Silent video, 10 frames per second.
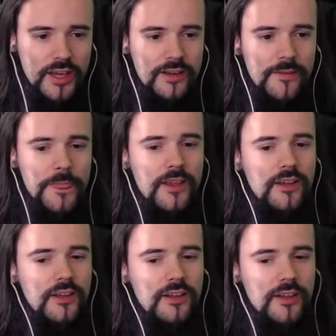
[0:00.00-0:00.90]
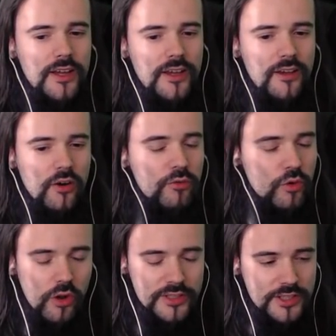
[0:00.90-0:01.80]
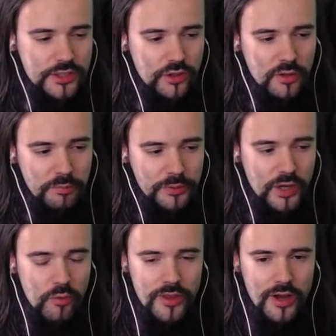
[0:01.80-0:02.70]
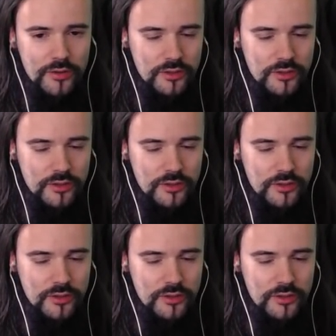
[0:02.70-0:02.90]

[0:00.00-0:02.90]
and overall as a solo player without